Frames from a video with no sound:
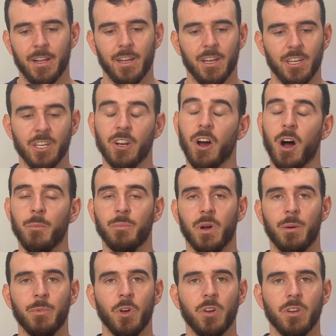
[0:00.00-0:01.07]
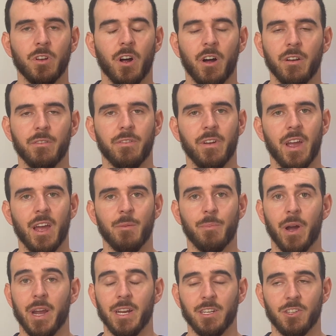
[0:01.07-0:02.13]
you know, I'm no United fan
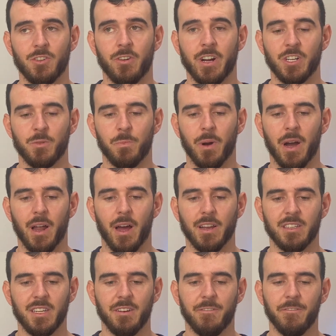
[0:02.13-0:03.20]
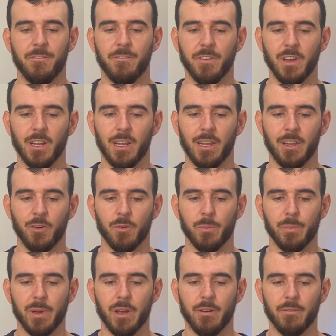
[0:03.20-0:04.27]
by any stretch, but I did feel a little
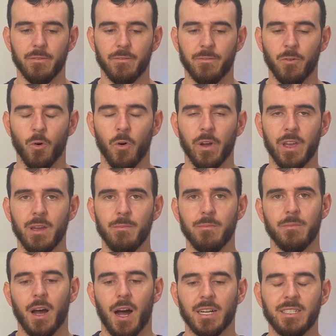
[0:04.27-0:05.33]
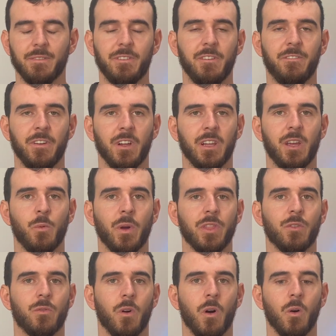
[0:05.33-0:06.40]
bit for him. I definitely feel he went
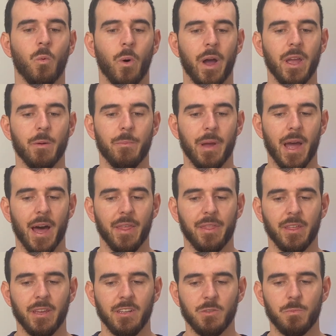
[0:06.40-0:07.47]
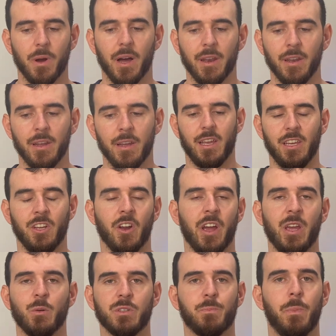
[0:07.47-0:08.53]
the wrong way about things, but you know,
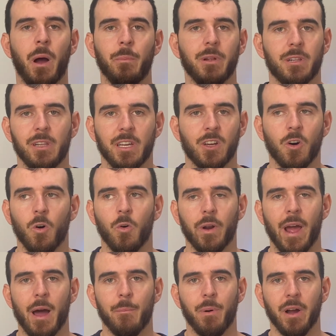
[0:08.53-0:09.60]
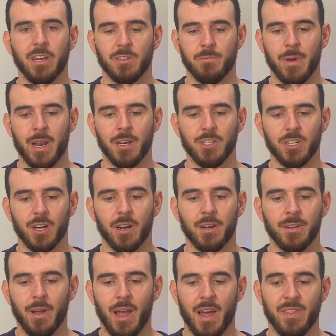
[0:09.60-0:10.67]
he was publicly called out by his
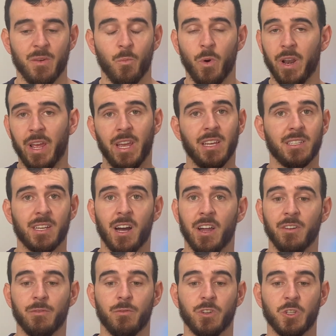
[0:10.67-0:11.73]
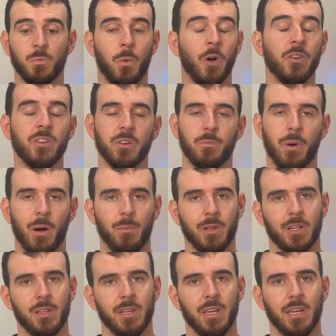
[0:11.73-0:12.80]
manager, and then when he's kind of responded
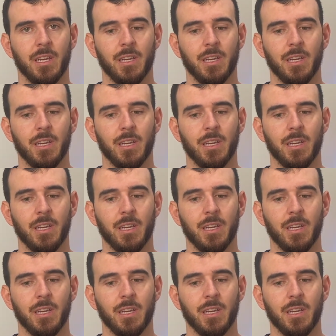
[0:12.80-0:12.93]
publicly,